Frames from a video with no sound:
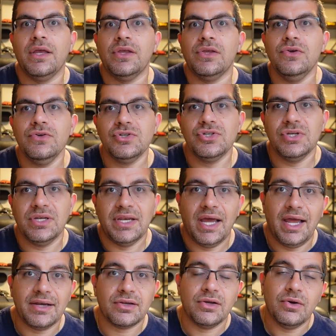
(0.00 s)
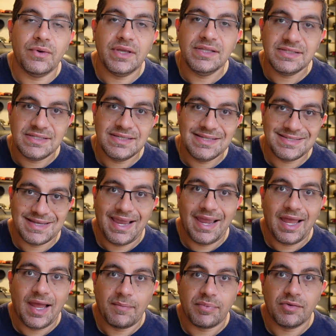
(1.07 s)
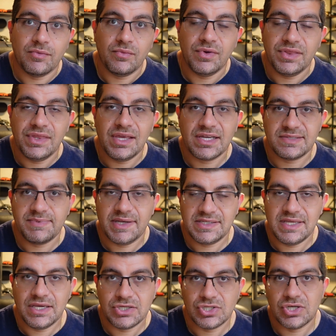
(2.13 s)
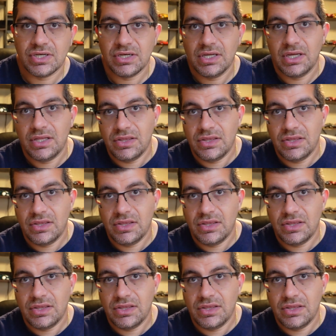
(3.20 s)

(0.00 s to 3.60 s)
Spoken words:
you should not go into this app with the expectation